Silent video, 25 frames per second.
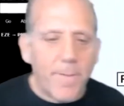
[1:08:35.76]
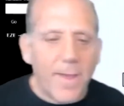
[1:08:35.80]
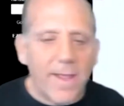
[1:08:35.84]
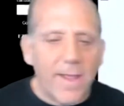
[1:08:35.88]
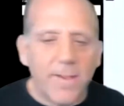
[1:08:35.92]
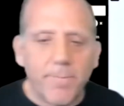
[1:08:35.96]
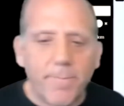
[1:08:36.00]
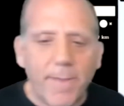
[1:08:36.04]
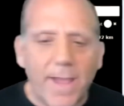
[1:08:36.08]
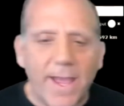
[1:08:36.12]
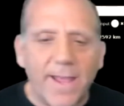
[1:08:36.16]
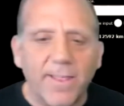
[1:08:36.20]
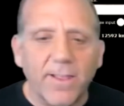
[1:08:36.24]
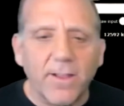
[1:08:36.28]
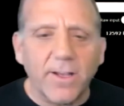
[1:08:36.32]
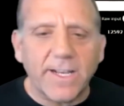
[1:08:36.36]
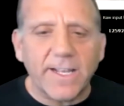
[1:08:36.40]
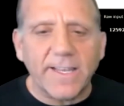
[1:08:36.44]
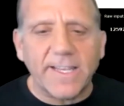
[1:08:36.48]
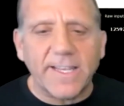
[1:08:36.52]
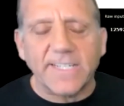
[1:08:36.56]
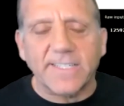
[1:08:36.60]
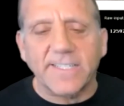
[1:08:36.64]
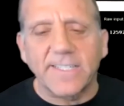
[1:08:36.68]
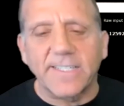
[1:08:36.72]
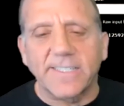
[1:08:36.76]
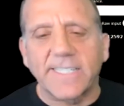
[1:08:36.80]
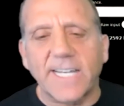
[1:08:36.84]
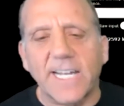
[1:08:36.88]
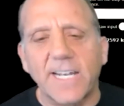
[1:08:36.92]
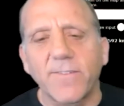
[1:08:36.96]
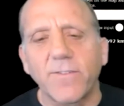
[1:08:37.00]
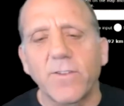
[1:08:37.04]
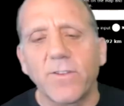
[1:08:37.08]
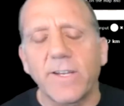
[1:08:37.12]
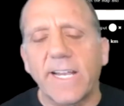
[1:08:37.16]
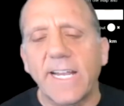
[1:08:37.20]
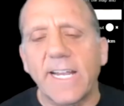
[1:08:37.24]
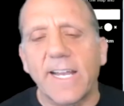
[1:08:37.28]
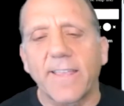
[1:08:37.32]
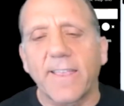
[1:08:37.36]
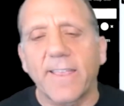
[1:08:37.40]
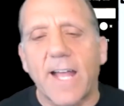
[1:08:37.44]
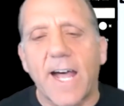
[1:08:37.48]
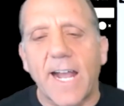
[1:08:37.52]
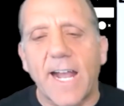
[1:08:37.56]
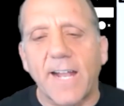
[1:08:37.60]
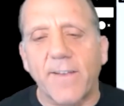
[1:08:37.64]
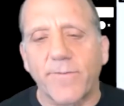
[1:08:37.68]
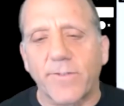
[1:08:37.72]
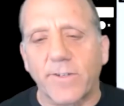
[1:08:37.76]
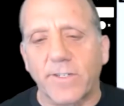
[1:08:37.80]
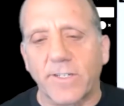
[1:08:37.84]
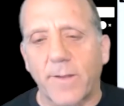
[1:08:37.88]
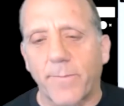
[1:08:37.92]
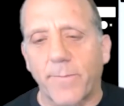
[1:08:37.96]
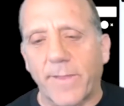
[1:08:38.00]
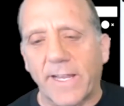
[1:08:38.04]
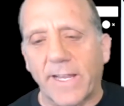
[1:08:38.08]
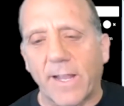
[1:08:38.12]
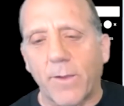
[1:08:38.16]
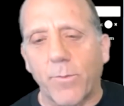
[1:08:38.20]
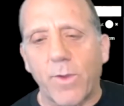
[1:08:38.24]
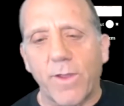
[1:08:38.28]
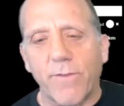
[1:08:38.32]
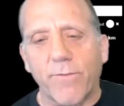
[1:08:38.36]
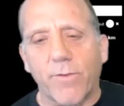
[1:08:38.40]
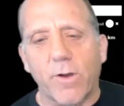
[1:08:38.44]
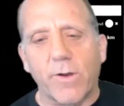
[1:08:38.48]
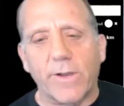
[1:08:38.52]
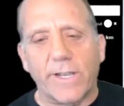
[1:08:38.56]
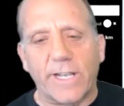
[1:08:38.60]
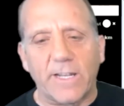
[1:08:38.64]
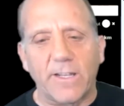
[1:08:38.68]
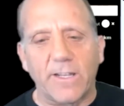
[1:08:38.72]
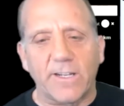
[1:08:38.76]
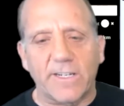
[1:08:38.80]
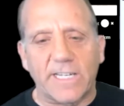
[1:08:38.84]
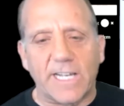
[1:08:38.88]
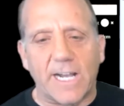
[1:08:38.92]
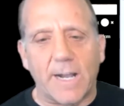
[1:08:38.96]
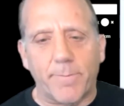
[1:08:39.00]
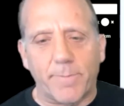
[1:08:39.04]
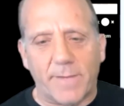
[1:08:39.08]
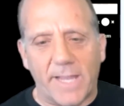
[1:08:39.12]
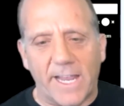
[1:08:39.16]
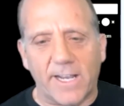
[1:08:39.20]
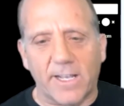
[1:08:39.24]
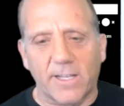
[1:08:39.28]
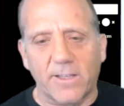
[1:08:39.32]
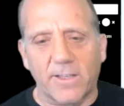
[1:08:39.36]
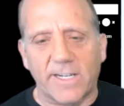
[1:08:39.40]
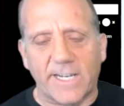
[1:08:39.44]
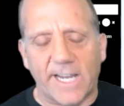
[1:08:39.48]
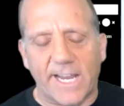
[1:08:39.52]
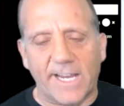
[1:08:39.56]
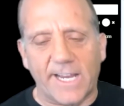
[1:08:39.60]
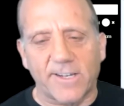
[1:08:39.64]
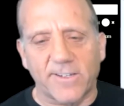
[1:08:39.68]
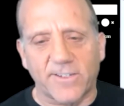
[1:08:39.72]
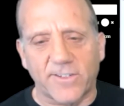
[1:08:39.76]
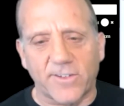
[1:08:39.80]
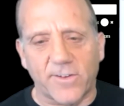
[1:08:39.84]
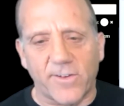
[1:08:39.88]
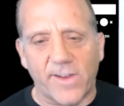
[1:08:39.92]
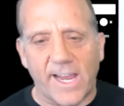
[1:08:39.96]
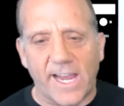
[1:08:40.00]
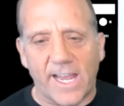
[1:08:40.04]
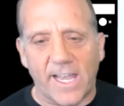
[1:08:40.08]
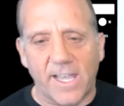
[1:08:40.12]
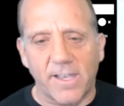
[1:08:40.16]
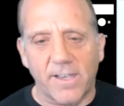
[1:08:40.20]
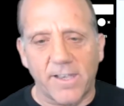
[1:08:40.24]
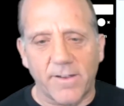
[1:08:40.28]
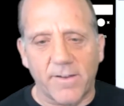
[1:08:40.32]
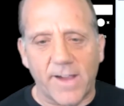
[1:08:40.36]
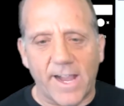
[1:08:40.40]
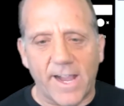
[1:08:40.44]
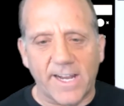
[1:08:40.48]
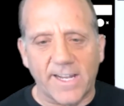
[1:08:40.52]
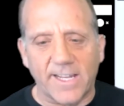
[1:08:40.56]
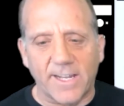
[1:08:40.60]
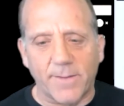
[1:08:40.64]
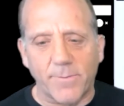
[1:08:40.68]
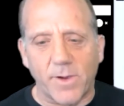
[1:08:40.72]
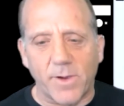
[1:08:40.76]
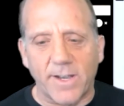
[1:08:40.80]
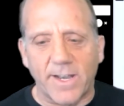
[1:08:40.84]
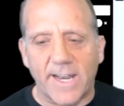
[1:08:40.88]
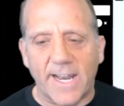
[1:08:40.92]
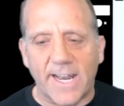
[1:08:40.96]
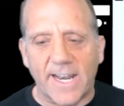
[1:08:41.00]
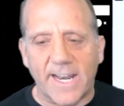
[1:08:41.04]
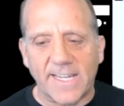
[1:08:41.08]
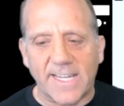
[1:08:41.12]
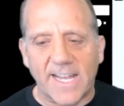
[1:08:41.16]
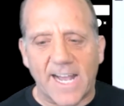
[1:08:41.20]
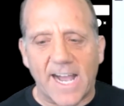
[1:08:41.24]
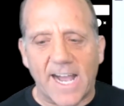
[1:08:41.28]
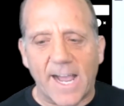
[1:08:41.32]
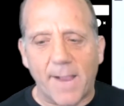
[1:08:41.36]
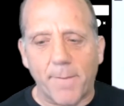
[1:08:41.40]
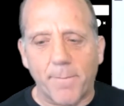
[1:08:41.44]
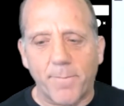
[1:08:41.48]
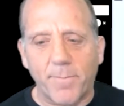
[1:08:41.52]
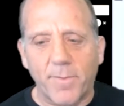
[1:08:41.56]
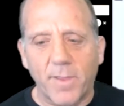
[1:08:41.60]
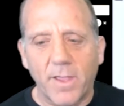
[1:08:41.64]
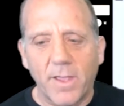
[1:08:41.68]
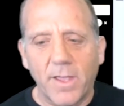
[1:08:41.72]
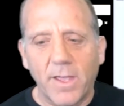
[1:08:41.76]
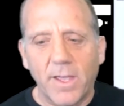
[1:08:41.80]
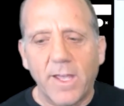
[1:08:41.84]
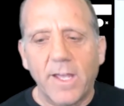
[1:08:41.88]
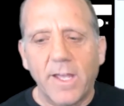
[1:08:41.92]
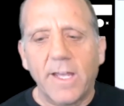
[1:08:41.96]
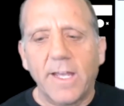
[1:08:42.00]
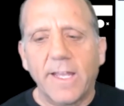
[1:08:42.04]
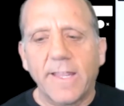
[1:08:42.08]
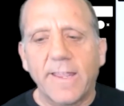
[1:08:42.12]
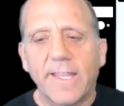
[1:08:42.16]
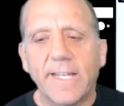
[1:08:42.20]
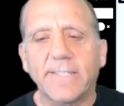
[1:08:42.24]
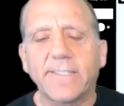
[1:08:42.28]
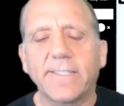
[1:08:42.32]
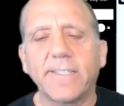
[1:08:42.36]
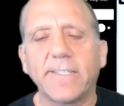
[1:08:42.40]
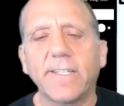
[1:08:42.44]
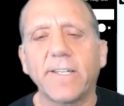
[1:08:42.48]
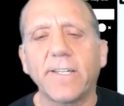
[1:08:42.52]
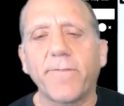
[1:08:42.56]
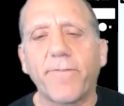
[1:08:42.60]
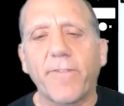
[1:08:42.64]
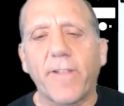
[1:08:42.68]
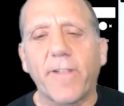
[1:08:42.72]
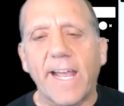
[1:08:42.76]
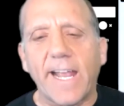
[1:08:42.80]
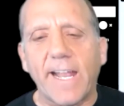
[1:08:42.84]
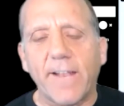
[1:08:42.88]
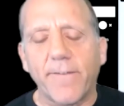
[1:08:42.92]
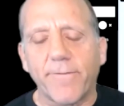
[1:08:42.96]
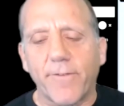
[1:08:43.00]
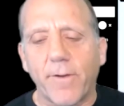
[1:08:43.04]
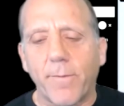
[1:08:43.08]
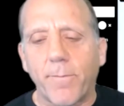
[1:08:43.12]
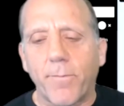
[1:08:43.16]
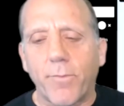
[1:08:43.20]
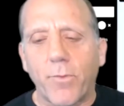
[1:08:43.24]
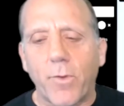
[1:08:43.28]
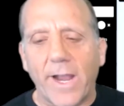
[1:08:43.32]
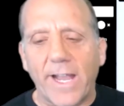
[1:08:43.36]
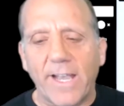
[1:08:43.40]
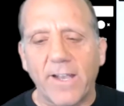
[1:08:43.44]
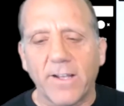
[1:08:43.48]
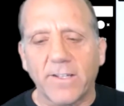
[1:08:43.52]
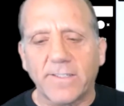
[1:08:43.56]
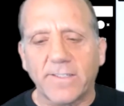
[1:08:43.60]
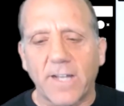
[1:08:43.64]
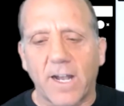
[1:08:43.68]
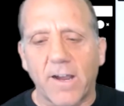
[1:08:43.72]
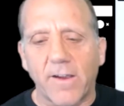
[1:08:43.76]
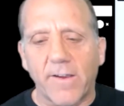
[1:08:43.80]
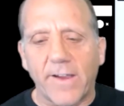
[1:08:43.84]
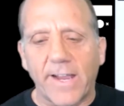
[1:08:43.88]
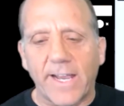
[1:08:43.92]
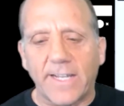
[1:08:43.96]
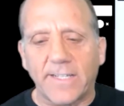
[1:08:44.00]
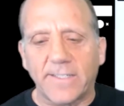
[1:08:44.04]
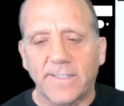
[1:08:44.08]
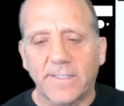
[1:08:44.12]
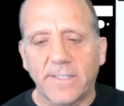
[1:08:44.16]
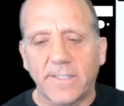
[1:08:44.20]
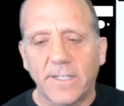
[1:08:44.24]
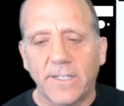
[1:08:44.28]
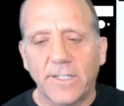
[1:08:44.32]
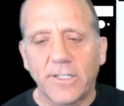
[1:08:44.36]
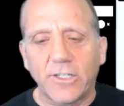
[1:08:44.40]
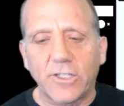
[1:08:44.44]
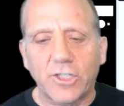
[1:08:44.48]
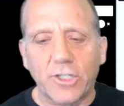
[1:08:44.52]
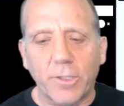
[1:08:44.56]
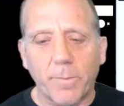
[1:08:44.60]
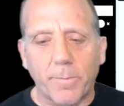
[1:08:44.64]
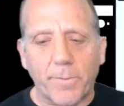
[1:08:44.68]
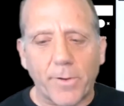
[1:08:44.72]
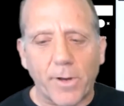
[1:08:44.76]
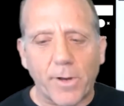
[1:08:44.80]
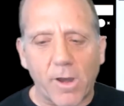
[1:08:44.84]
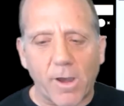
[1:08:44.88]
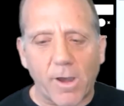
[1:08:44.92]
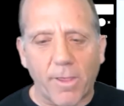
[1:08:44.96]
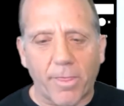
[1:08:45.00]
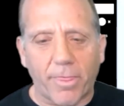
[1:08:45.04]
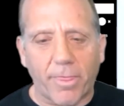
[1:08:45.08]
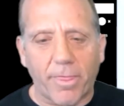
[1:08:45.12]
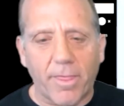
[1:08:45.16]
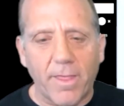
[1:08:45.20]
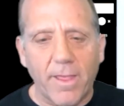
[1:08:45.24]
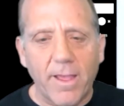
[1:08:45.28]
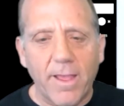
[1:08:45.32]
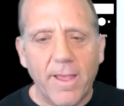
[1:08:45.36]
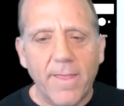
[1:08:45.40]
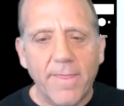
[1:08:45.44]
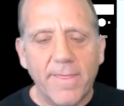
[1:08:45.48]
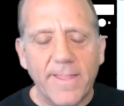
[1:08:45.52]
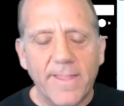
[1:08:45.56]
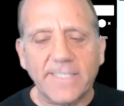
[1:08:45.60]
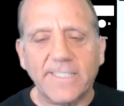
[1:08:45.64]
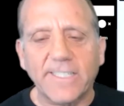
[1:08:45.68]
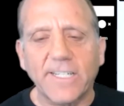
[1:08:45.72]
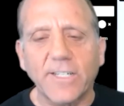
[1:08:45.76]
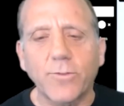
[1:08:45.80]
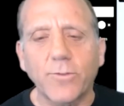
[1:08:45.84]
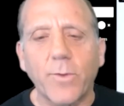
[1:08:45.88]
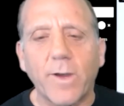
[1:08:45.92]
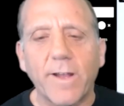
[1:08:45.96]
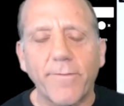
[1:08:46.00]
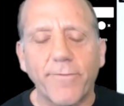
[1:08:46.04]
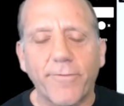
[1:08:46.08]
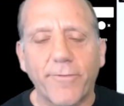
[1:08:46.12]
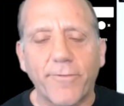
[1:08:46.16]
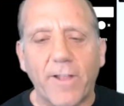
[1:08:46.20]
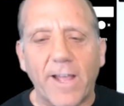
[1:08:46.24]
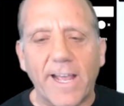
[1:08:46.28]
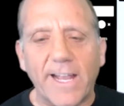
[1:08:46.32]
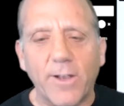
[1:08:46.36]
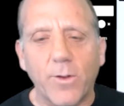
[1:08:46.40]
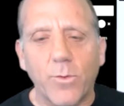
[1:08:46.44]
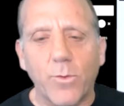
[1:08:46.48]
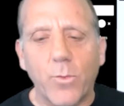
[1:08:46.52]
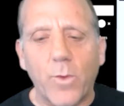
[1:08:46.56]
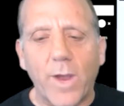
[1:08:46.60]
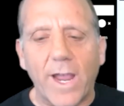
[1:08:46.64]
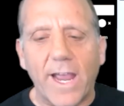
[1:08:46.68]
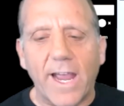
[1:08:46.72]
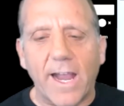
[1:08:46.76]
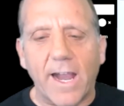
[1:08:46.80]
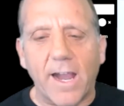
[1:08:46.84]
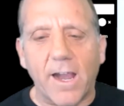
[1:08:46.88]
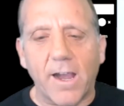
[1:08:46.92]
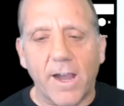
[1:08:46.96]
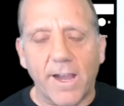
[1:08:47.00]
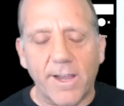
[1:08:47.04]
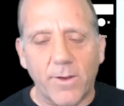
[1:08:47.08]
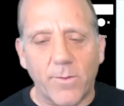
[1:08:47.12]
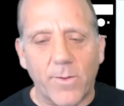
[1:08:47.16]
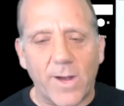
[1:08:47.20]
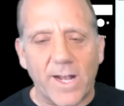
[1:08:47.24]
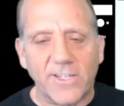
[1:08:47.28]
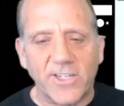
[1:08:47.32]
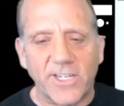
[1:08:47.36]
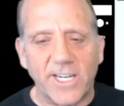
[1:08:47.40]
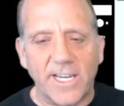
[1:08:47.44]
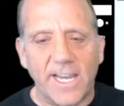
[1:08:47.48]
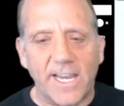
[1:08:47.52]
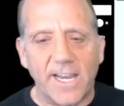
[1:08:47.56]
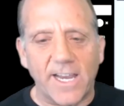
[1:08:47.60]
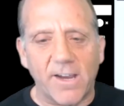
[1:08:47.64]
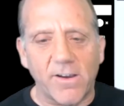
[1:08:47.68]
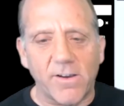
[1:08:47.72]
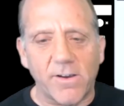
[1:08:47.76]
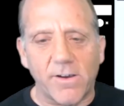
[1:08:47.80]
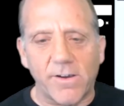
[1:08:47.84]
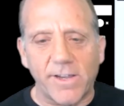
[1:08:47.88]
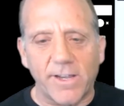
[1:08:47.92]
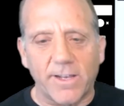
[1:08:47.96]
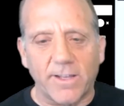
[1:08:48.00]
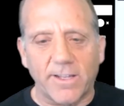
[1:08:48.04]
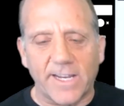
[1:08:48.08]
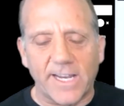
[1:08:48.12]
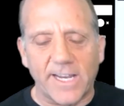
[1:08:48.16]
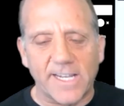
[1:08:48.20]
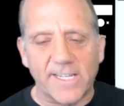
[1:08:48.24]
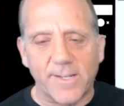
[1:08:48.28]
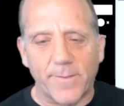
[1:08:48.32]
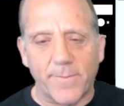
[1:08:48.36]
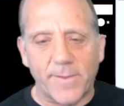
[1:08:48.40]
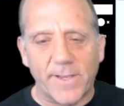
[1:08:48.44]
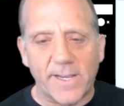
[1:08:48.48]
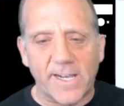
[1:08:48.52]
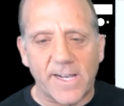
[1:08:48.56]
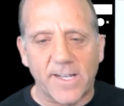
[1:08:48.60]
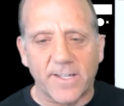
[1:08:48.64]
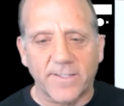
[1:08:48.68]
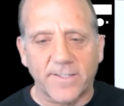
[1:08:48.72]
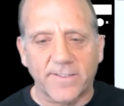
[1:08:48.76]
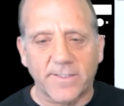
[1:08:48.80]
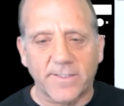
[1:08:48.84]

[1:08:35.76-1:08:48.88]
Ben, look at this. Instead of looking online for something that we've already looked up, take a look at your screen, all right? Because I'm running out of time. This is a flight from Buenos Aires to Perth. This is what Flight Aware. Are you watching here or are you looking at something else?